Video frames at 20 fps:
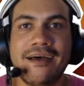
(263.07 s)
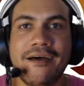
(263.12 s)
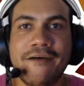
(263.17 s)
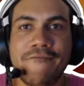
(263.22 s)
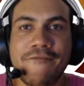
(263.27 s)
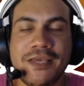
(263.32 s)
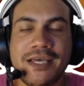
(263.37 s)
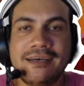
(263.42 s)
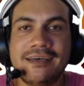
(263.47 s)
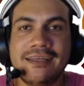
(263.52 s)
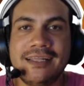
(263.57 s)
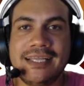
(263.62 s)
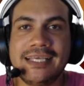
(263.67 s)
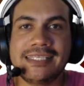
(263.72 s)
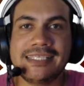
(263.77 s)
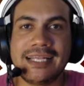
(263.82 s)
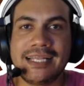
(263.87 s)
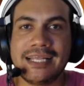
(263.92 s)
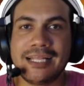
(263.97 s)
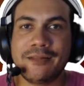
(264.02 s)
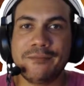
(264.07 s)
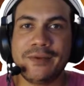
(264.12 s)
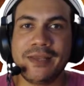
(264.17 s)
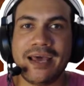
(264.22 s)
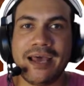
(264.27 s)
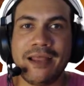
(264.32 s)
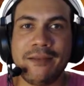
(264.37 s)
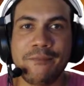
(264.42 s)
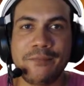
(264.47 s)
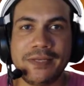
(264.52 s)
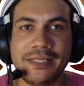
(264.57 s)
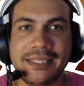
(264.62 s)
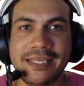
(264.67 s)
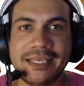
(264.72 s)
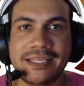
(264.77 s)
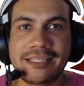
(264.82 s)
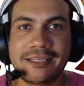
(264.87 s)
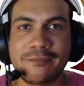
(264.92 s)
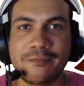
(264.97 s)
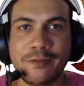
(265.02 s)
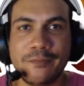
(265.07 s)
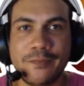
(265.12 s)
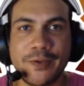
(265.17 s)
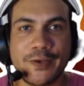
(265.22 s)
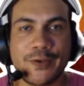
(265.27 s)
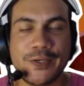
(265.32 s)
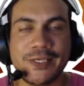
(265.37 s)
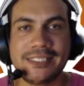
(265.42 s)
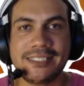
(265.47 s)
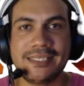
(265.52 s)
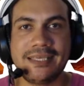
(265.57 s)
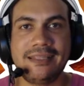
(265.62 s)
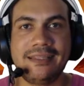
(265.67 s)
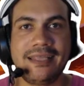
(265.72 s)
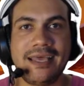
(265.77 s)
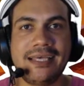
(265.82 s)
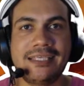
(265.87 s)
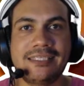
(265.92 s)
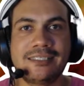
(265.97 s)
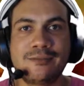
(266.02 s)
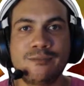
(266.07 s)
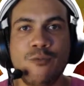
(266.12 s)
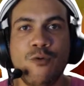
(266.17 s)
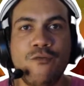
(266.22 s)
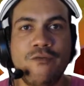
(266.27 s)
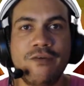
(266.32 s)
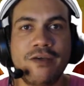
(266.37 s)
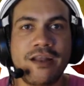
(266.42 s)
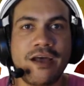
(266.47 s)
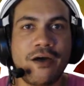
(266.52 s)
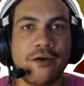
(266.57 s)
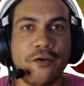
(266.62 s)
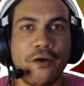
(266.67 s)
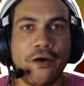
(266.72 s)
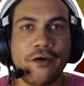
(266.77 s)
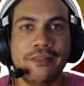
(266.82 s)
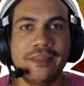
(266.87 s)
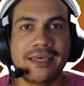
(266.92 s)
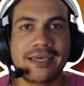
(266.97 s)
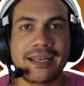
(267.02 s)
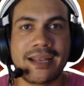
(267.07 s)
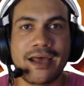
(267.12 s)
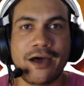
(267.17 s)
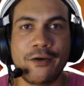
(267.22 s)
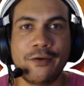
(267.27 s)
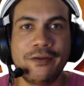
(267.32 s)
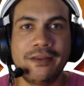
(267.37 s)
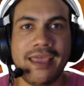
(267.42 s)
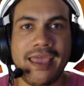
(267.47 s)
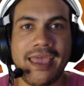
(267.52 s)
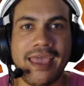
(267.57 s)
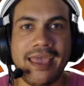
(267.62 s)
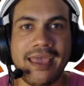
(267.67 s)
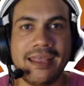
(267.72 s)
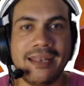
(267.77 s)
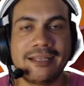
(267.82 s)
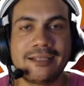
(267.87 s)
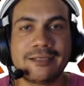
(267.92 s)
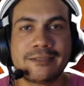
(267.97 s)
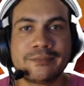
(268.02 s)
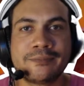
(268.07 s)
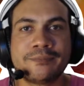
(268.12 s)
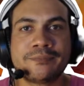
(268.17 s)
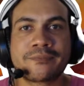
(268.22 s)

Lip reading: A vehicle is a little bit unpredictable because it does move around on the ground and